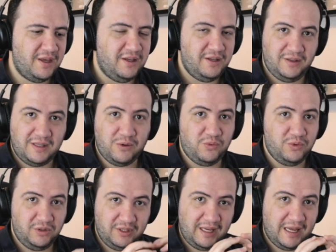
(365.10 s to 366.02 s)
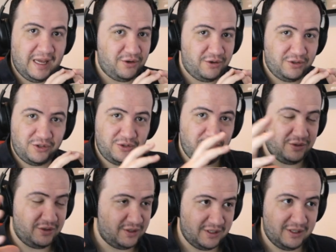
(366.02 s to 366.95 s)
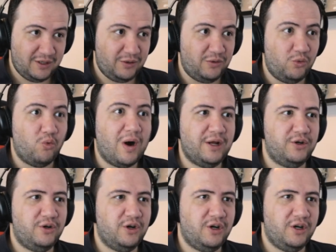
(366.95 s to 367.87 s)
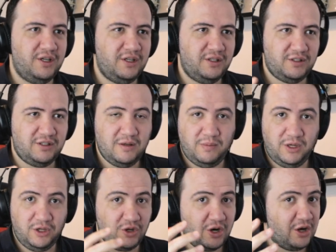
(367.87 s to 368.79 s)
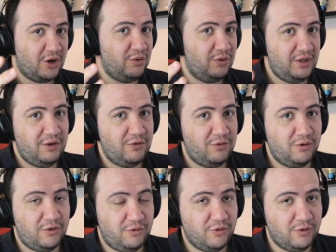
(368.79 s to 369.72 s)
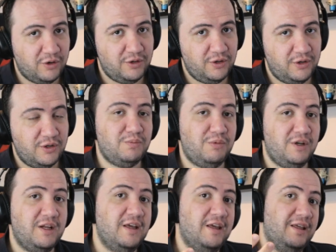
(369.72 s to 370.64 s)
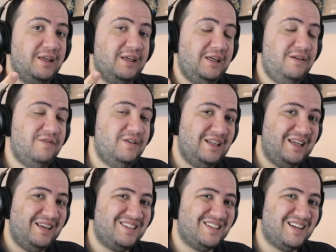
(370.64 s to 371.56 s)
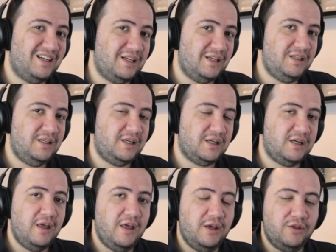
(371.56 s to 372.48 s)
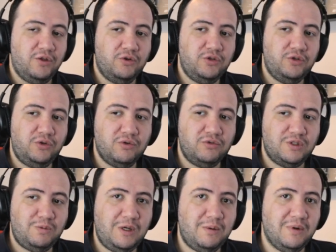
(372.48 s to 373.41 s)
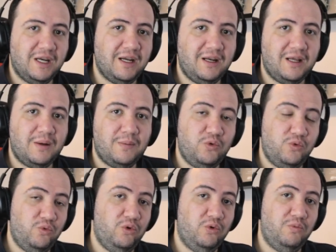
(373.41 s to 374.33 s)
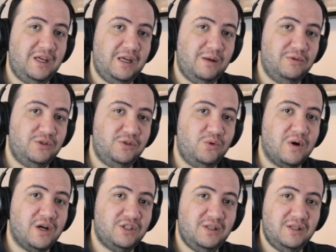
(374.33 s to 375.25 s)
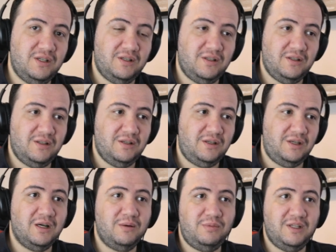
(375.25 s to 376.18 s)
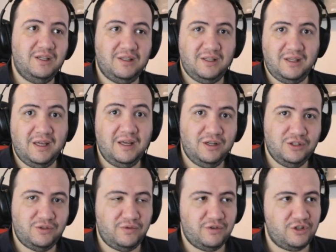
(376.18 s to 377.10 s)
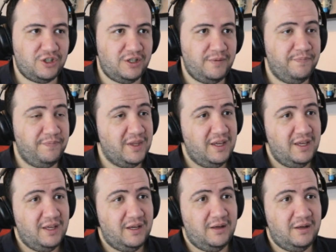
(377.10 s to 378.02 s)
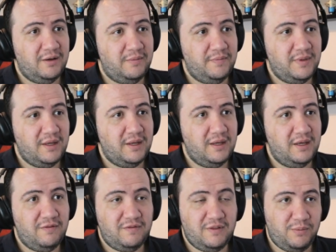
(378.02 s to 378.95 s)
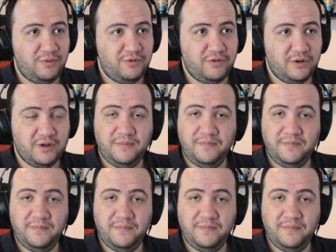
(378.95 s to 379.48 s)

that will cater to a wider audience because not only for foreigners, but even inside India, those who don't speak Malayalam will be able to watch the, the dubbed English version um, if they prefer.